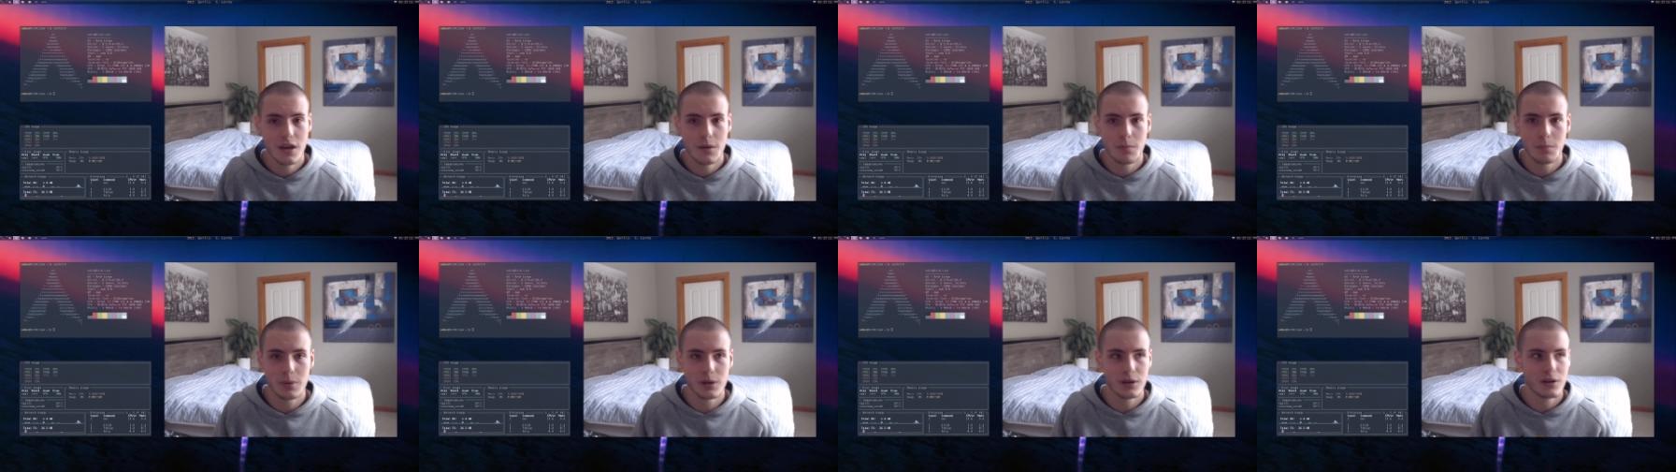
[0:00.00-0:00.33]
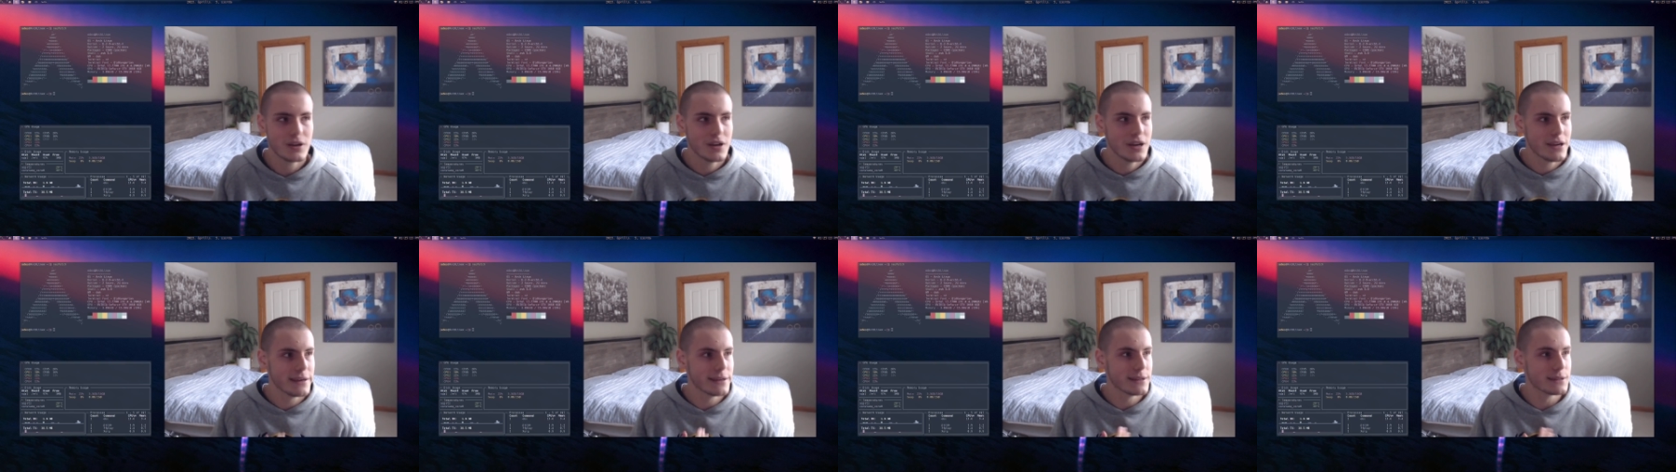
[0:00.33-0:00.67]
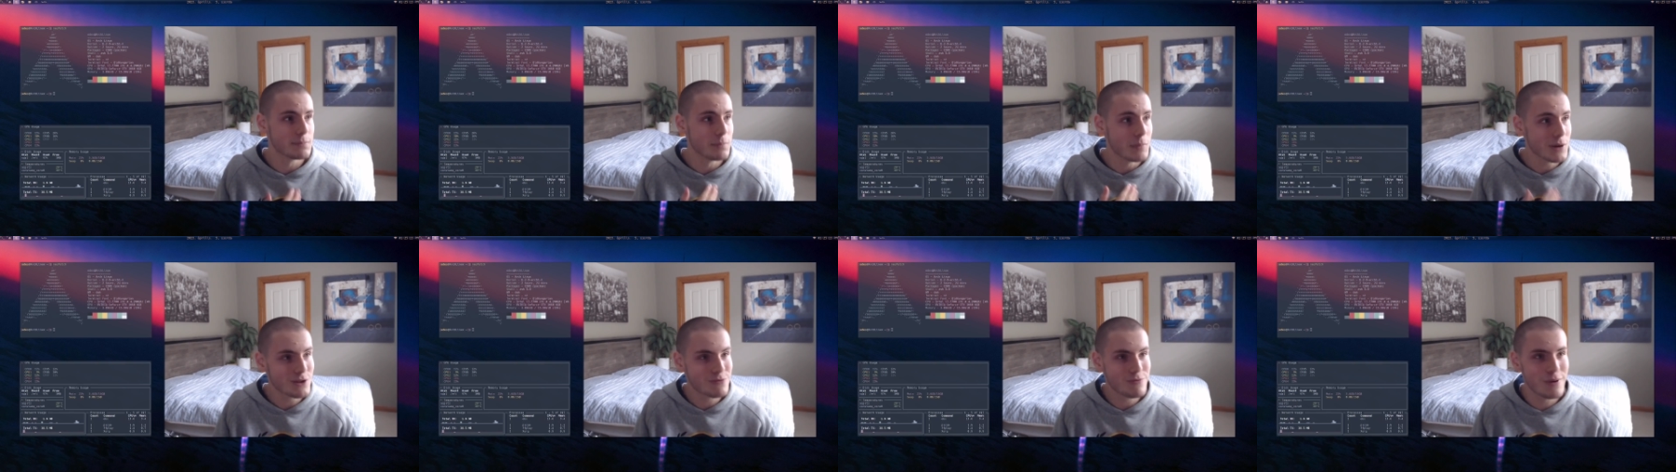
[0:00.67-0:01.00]
but it's
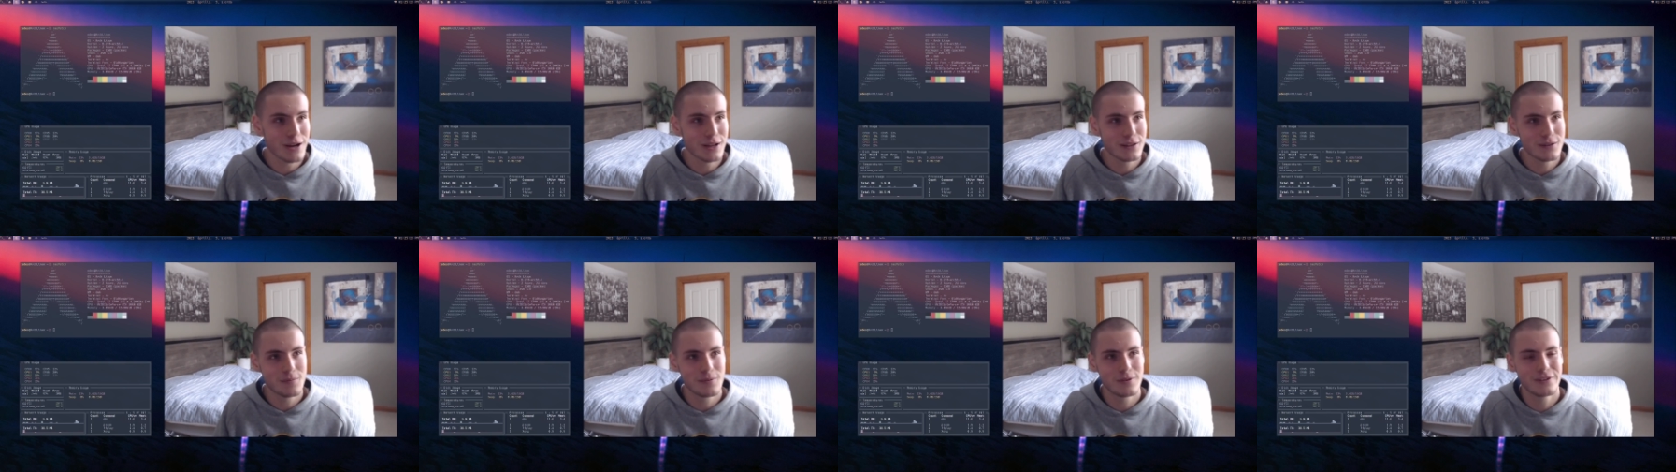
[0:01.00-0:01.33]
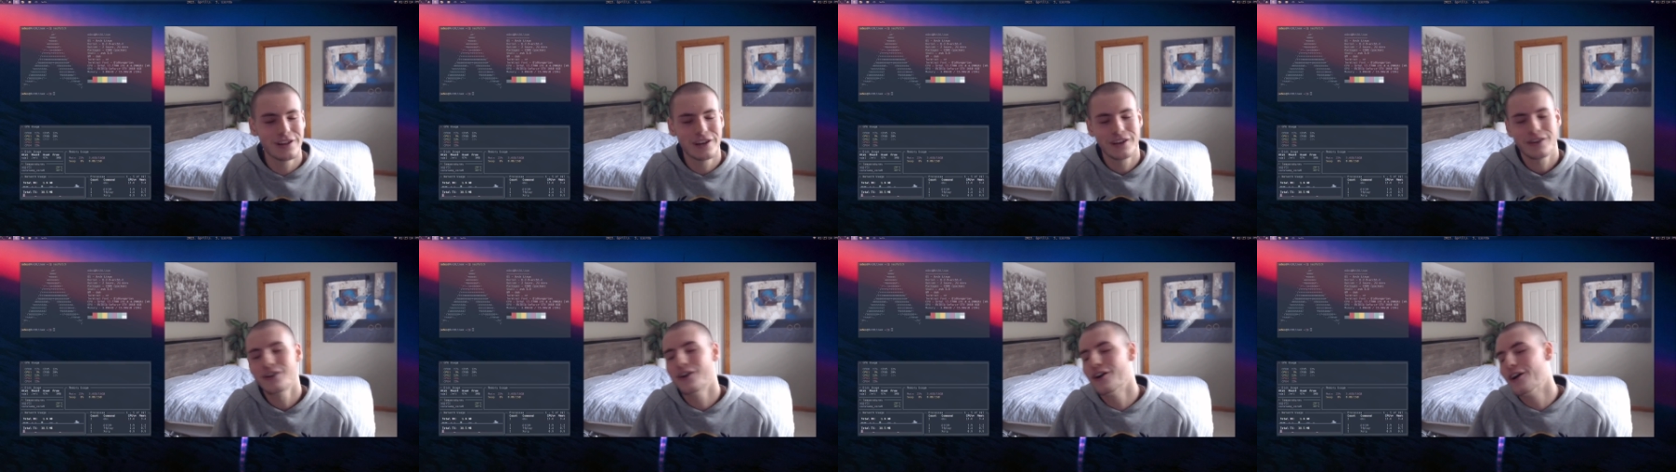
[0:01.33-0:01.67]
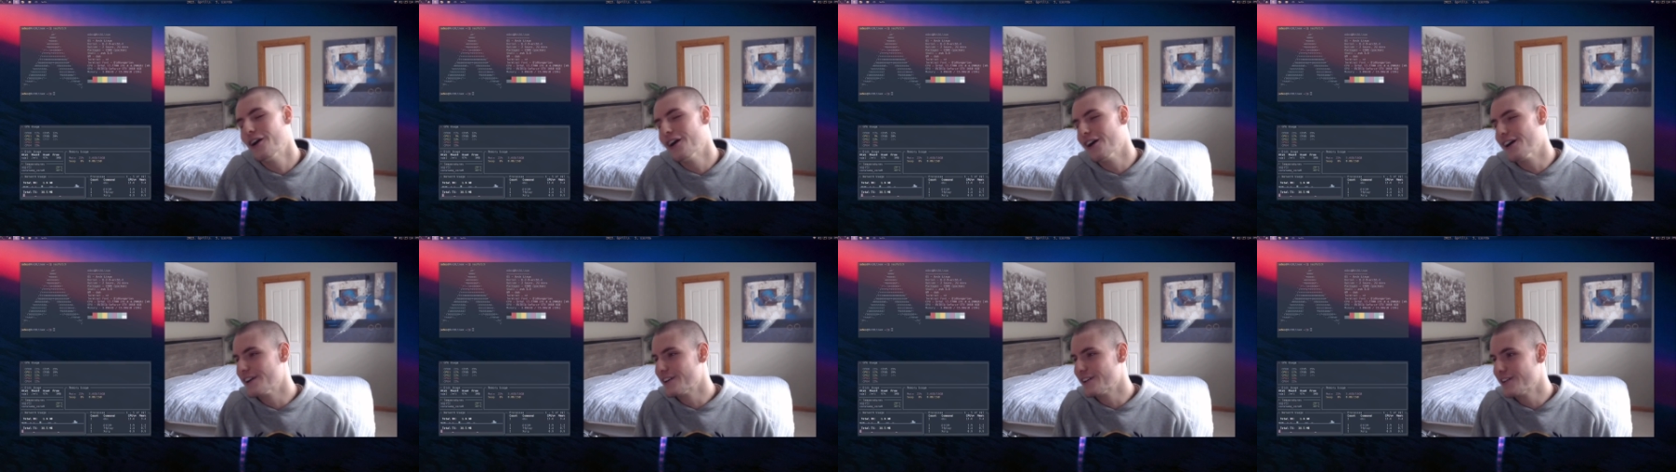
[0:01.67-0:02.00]
much better to be like
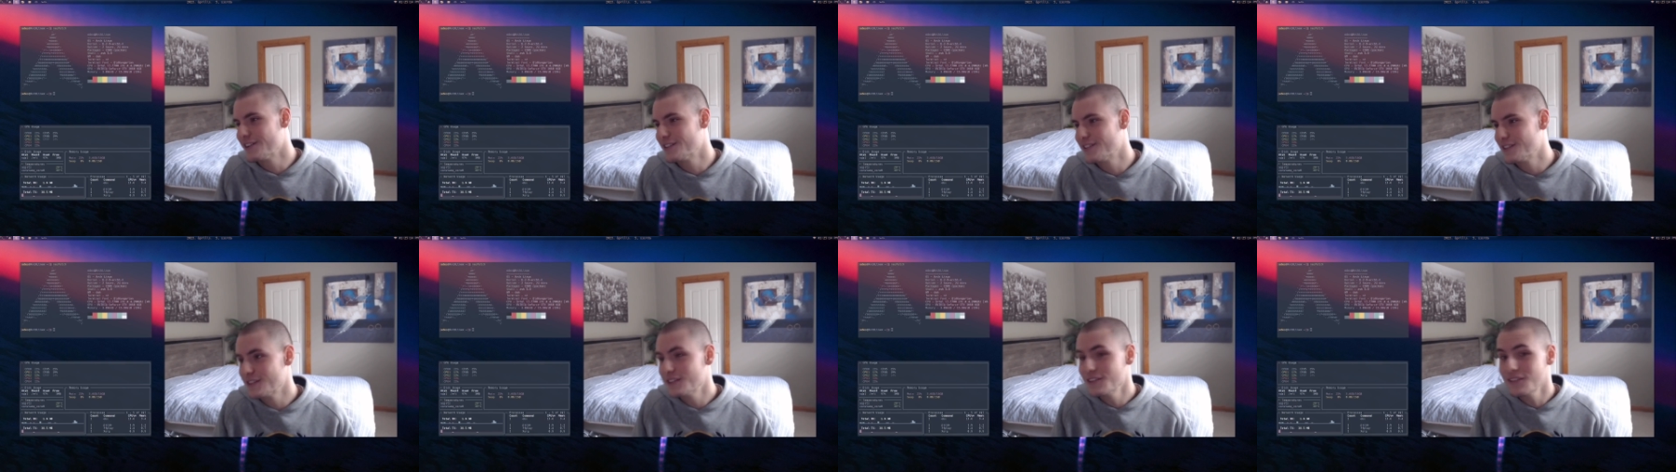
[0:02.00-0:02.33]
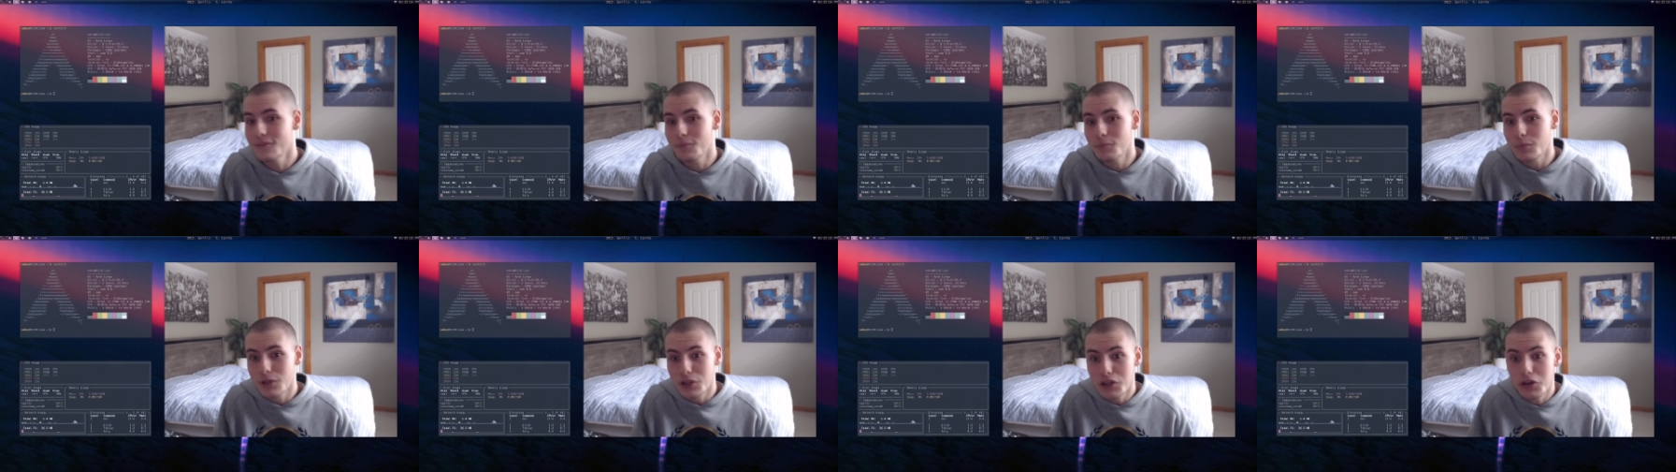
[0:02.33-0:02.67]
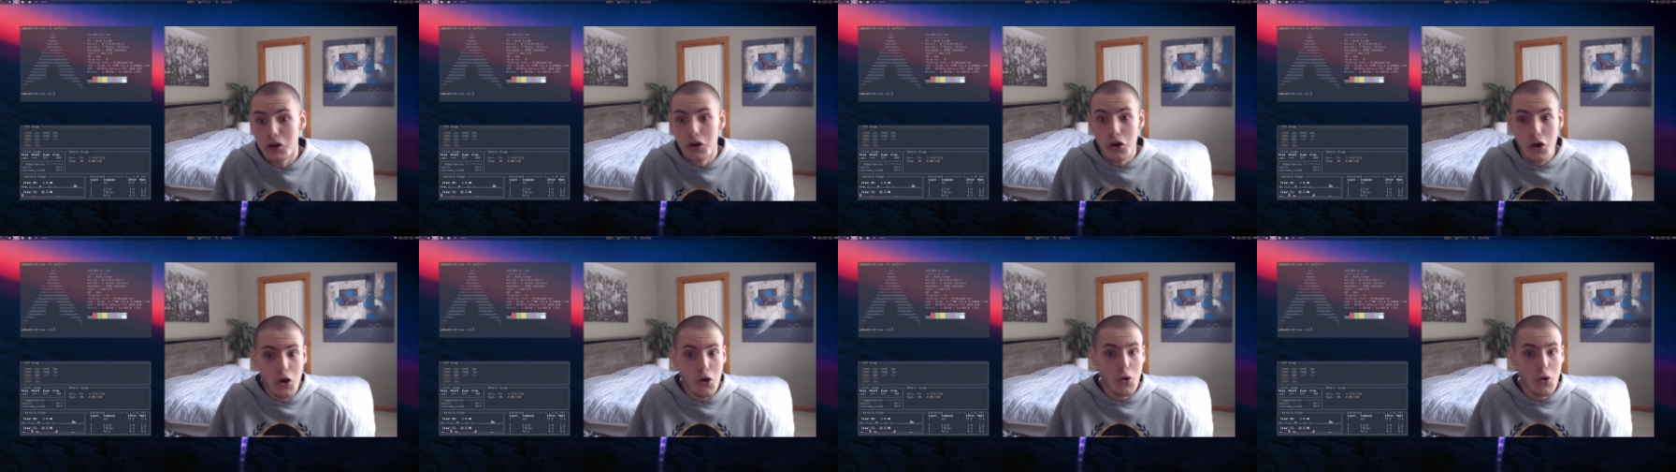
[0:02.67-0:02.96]
oh i know this than be like